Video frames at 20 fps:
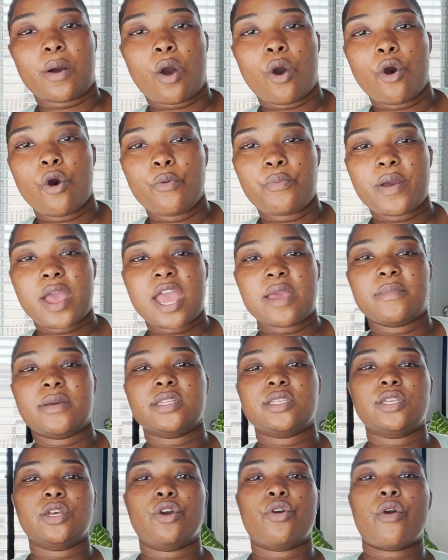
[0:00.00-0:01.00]
old
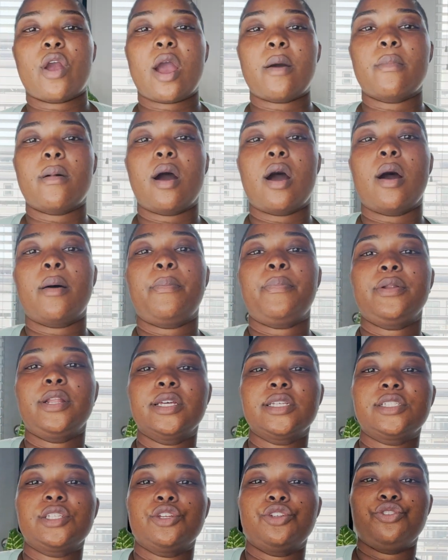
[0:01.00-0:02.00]
payment to grandma
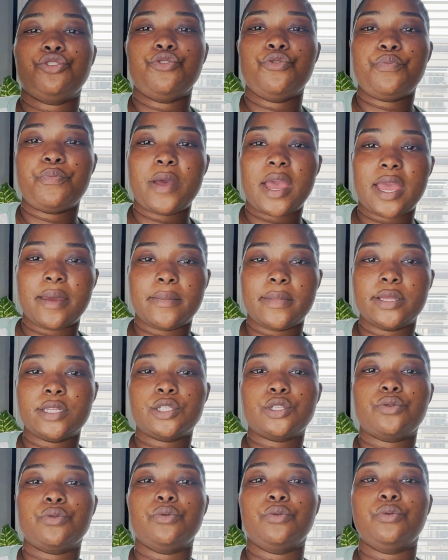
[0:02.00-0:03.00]
plus a new payment
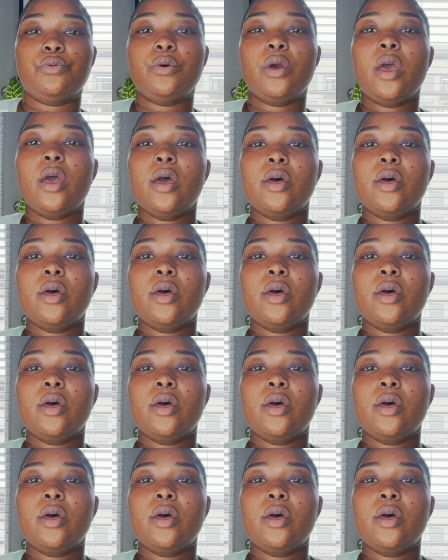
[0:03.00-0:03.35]
to